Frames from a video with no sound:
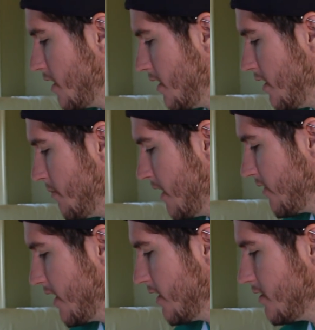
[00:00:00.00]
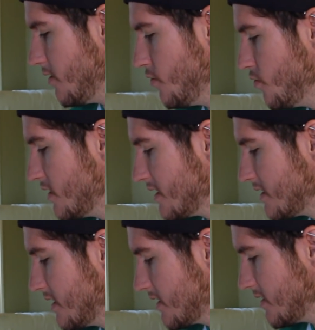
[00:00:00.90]
And they include
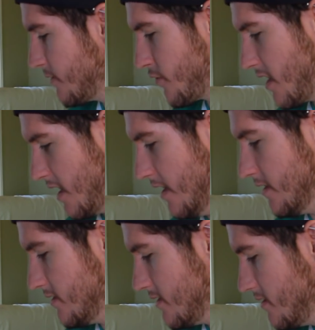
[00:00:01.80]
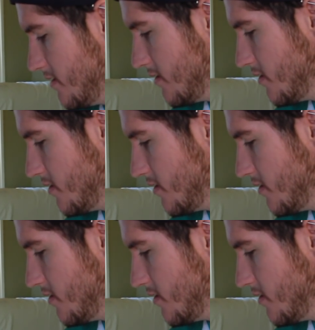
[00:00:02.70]
6 different hands.